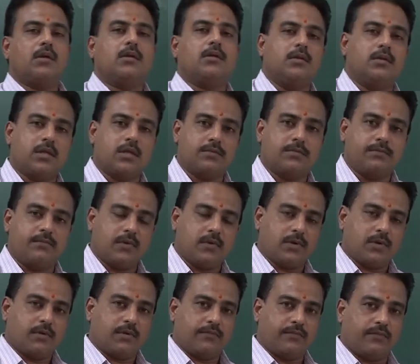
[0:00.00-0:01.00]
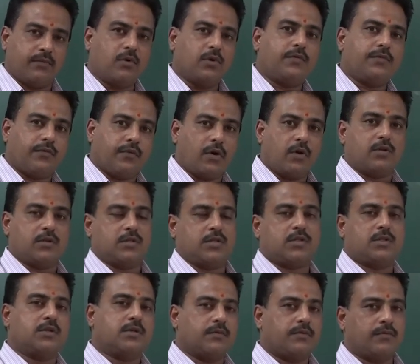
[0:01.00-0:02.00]
the fruit
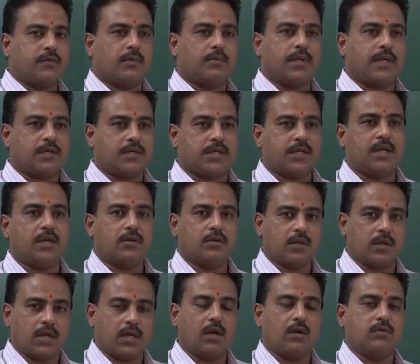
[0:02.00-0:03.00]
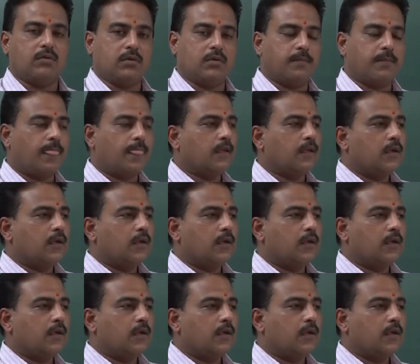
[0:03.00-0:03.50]
falls from that tree on the ground,